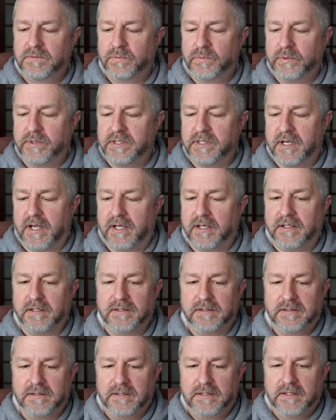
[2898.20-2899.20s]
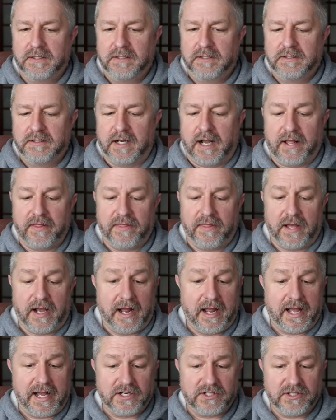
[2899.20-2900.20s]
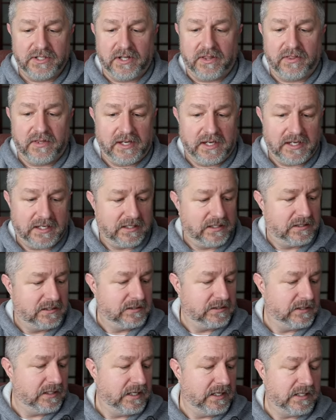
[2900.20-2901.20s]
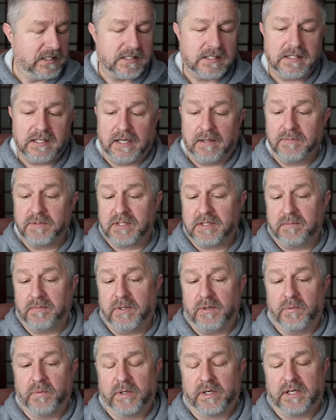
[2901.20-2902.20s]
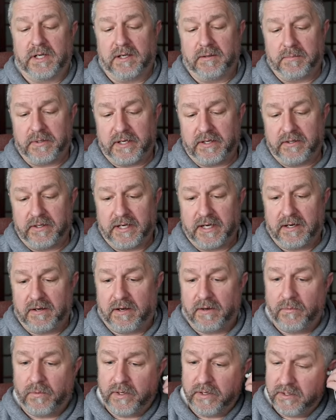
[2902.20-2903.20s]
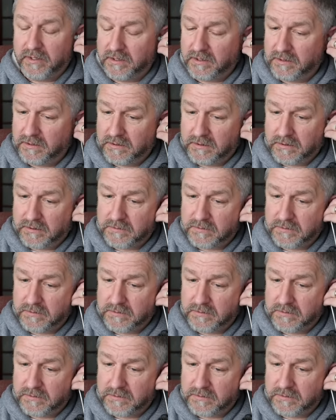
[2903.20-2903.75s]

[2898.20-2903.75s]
We're done. I I actually think it seems to be working better now. I wonder.